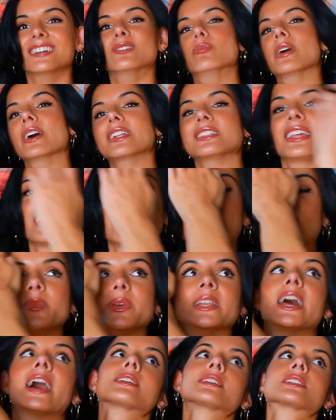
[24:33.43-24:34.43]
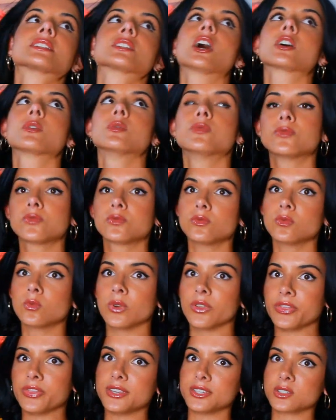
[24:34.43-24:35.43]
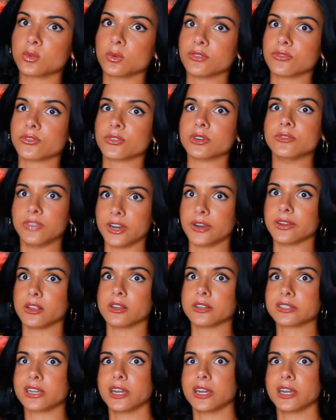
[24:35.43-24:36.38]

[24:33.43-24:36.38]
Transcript: But they have been out of stock with this one for a very long